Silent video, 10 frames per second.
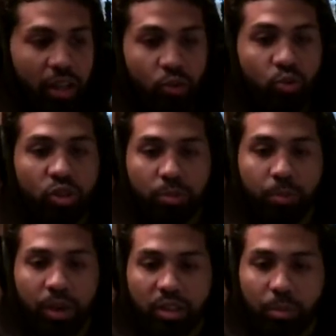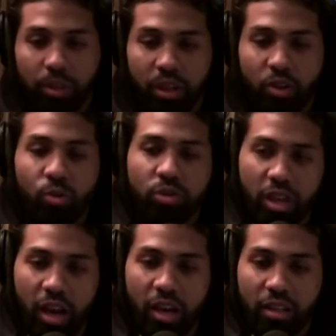Like, you just pick the political
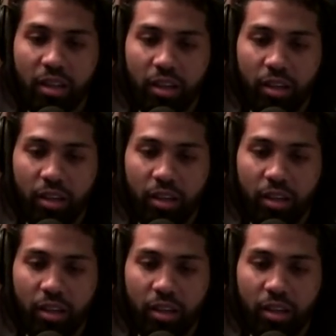side